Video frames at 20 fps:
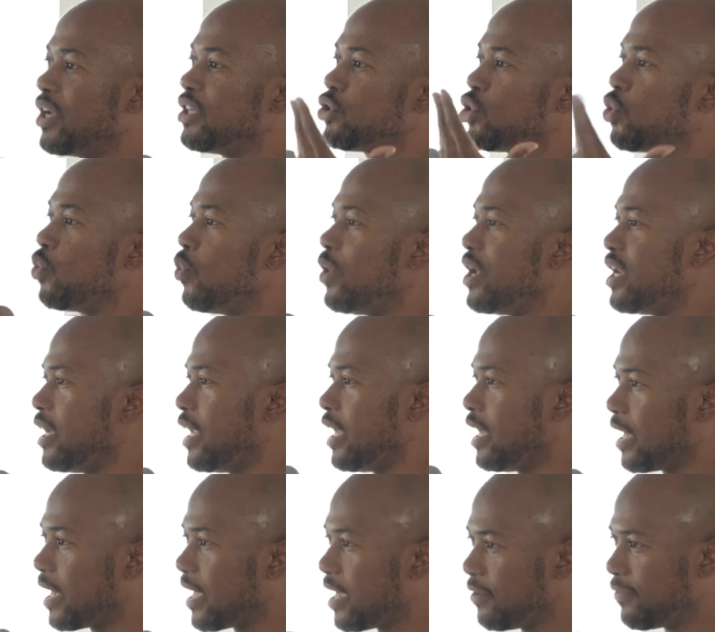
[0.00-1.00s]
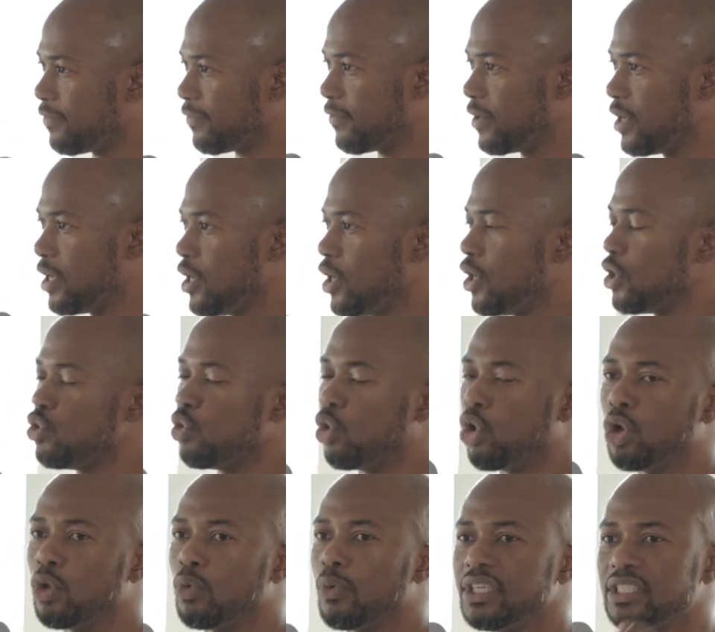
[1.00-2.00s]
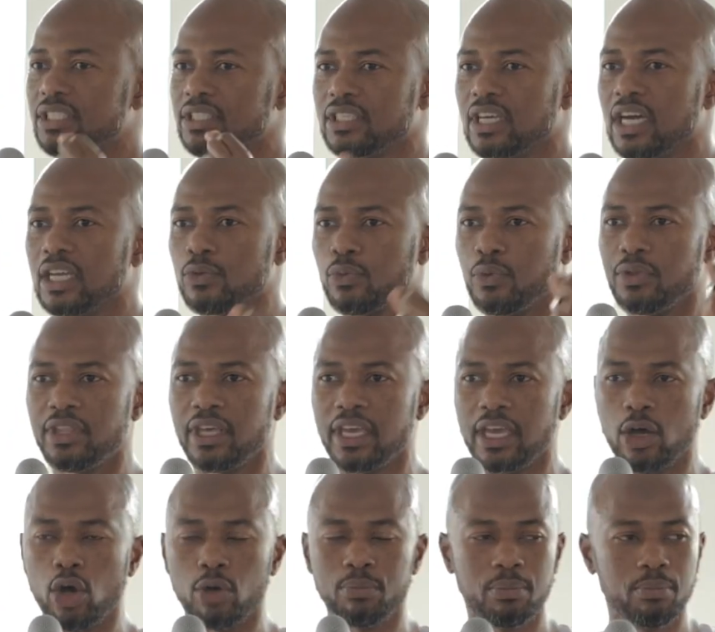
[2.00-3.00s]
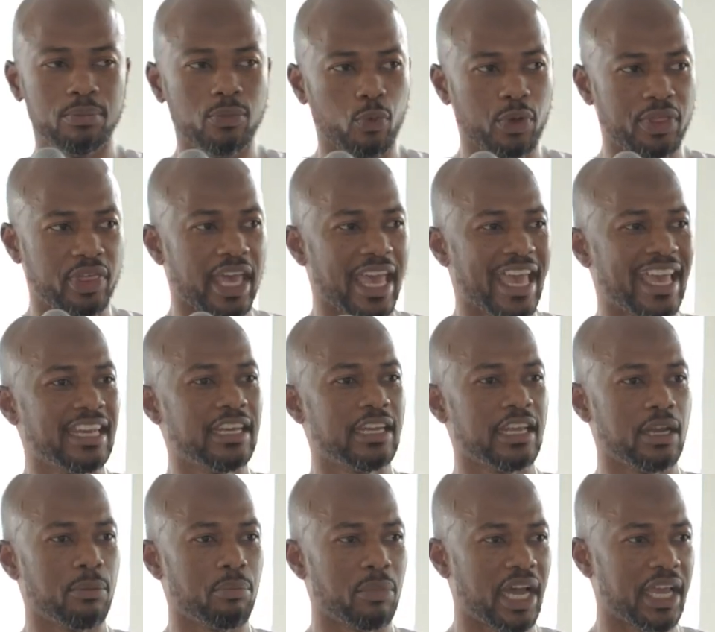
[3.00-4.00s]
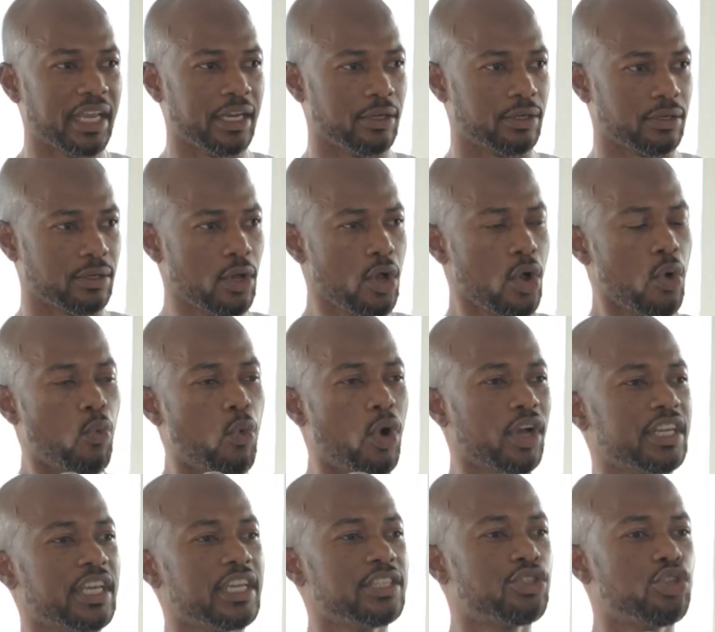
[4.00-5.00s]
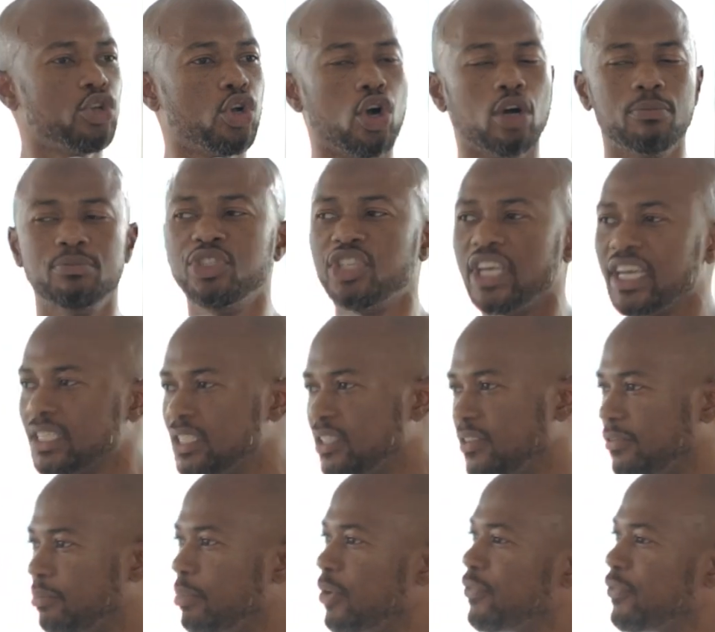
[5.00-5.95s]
want to win in life, you always start with the, with the end in mind. What is your objective?